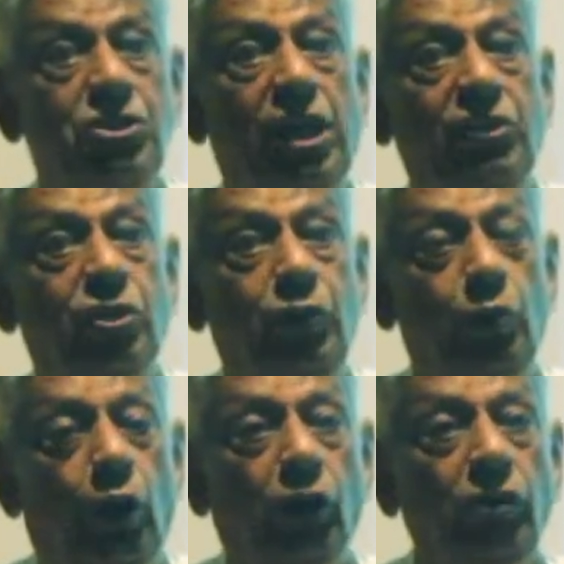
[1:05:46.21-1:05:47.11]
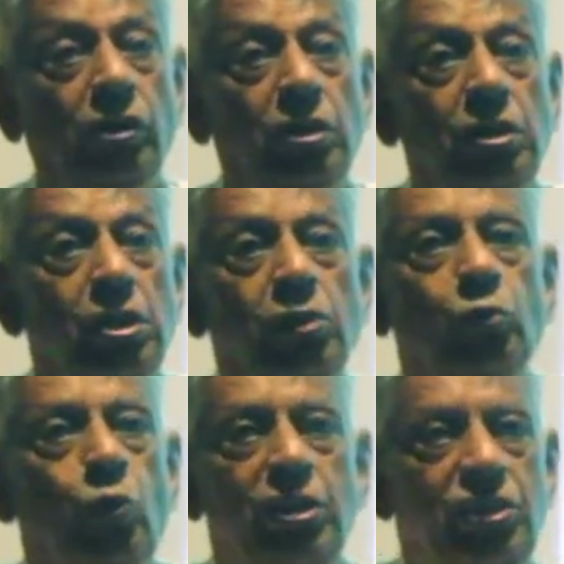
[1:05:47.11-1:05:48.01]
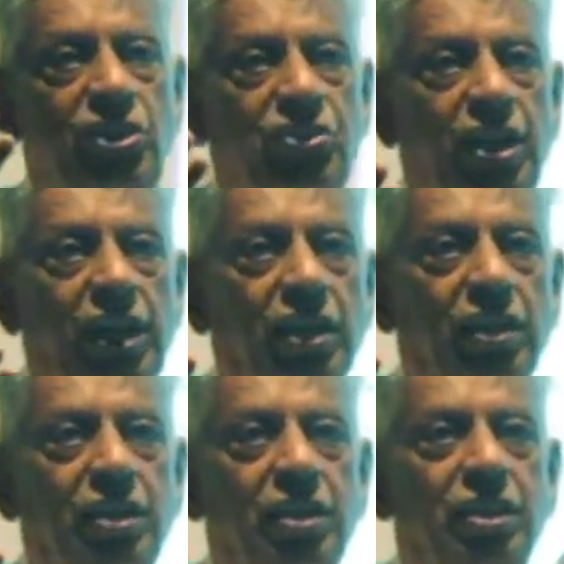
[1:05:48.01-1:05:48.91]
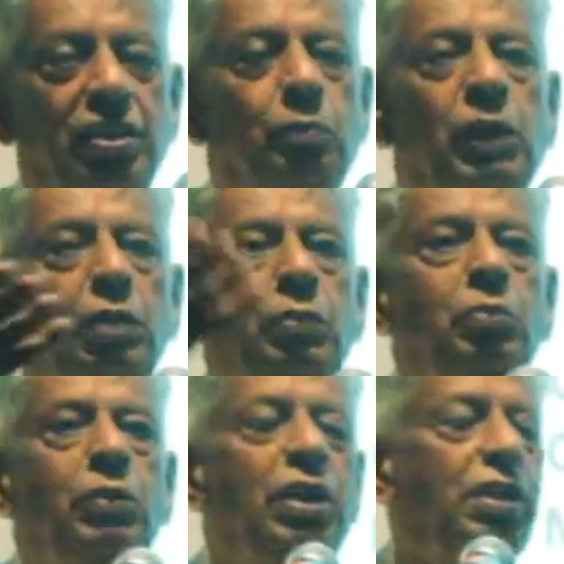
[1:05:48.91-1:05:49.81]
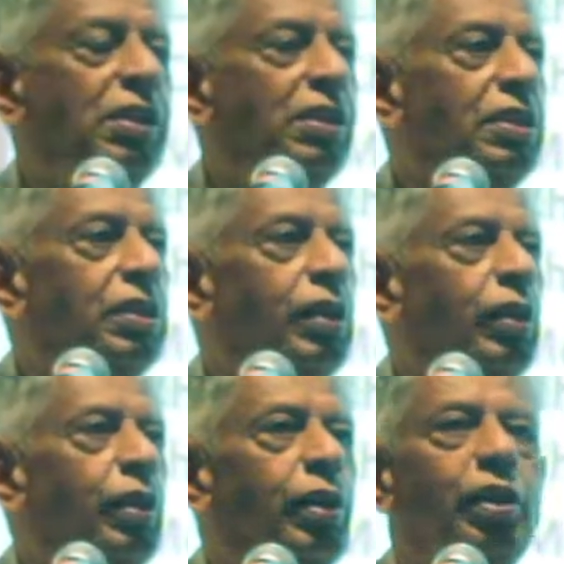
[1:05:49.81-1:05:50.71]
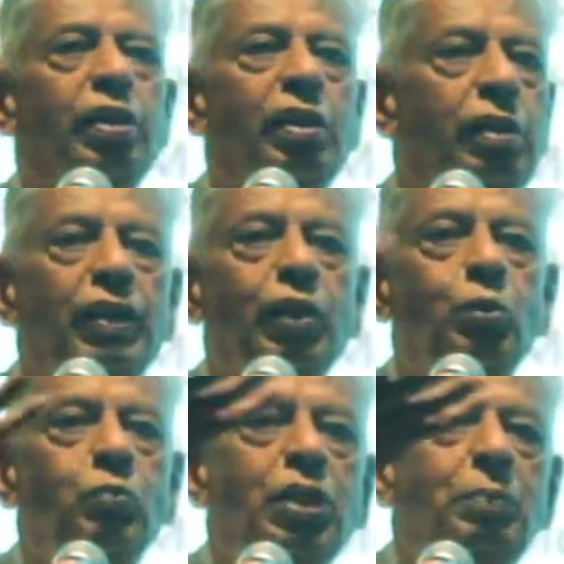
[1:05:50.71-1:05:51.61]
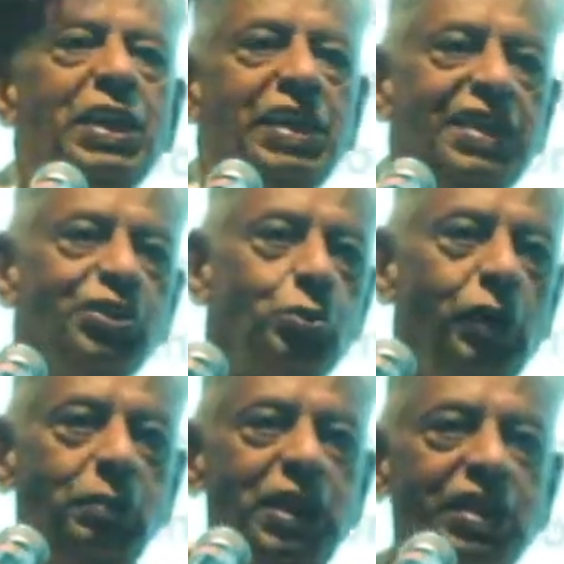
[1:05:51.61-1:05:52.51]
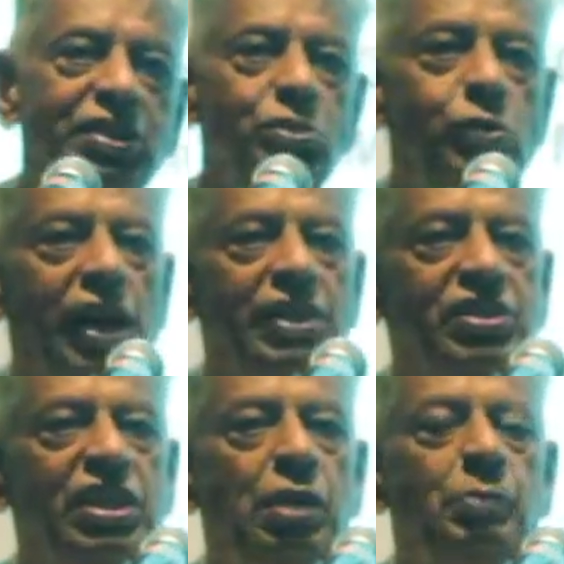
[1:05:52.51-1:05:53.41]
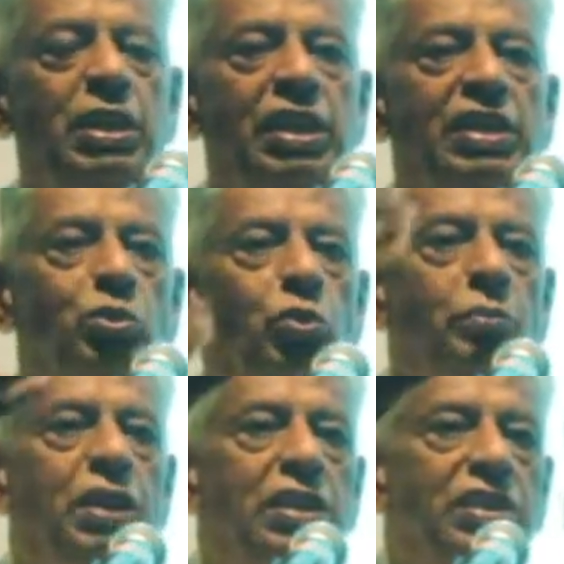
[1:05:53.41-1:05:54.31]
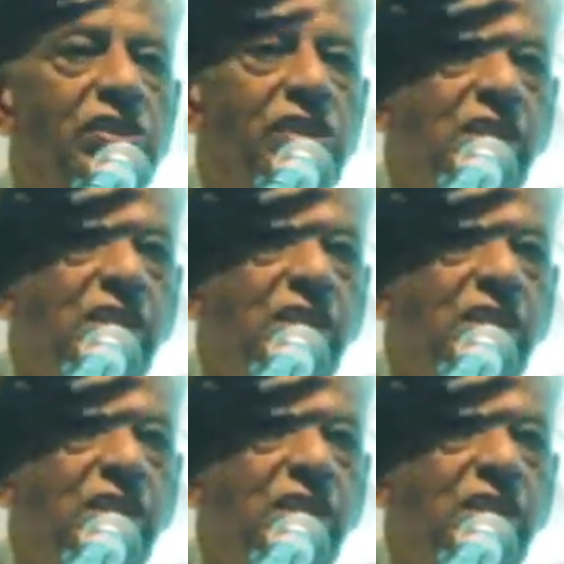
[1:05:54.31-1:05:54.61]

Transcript: panchayats if you want, so what does it say? Minimum living room will be 10 square meters. You can't say it will be 10 square meters